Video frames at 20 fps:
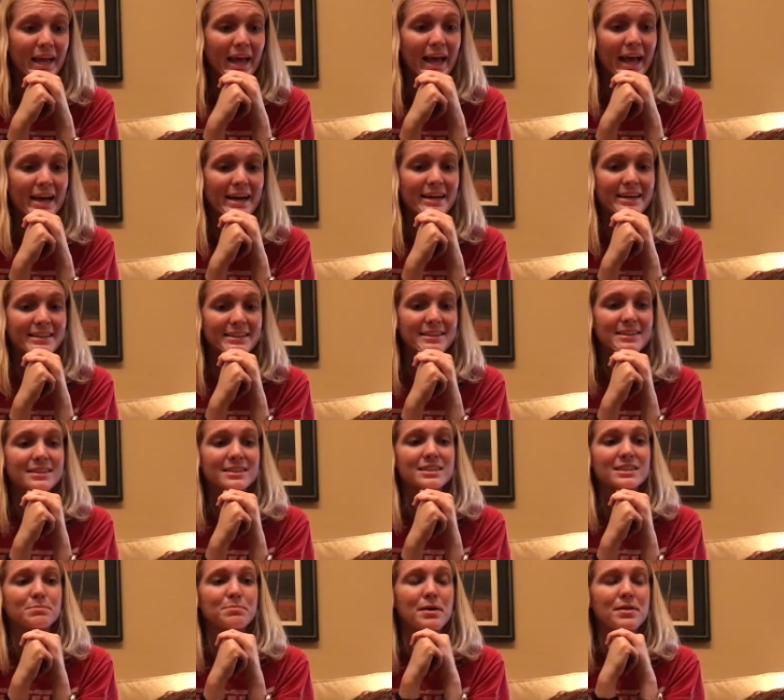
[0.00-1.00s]
and
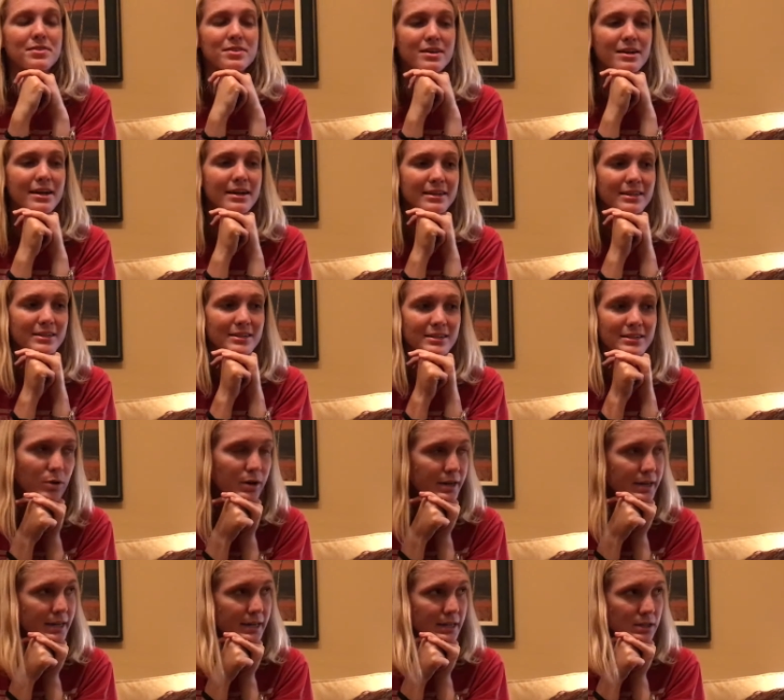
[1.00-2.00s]
spent the night,
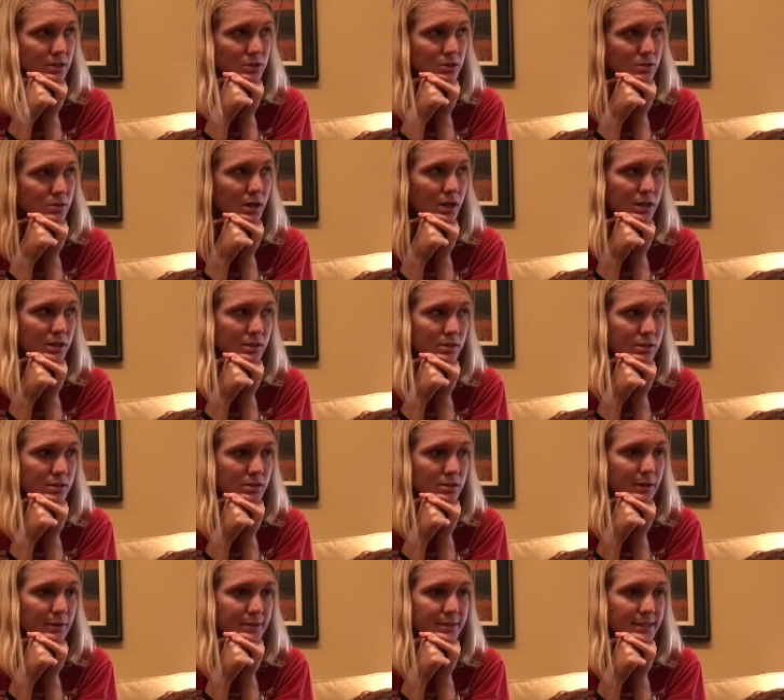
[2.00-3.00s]
1 night, 2 nights,
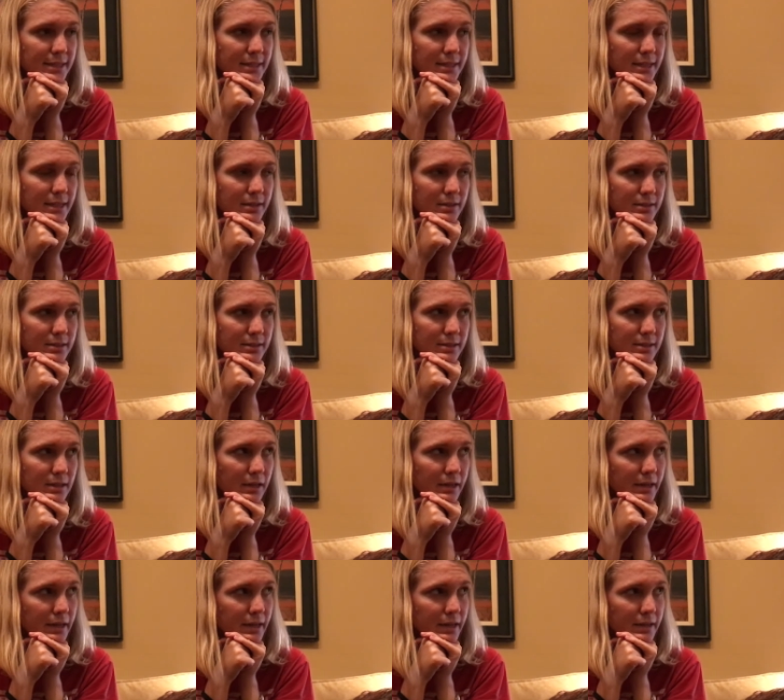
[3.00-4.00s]

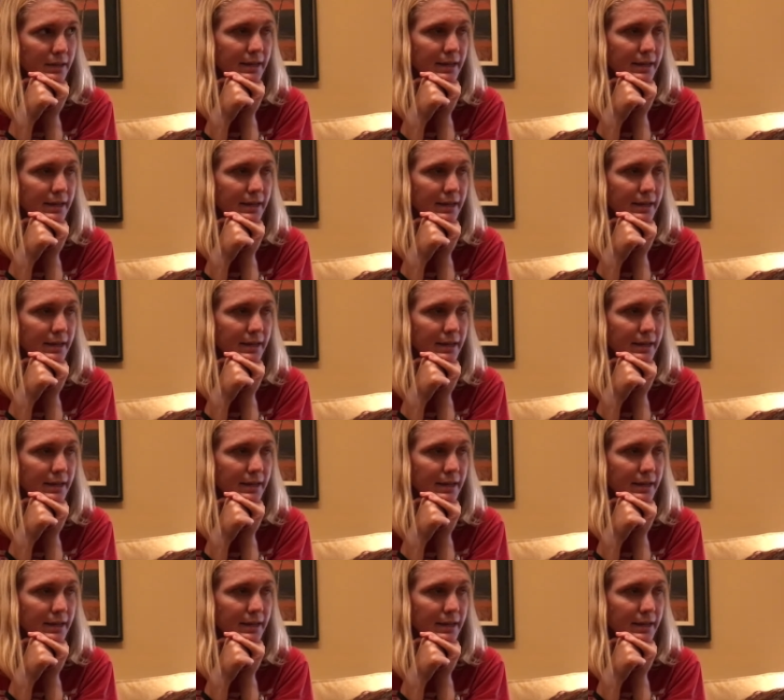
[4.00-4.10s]
Sunday?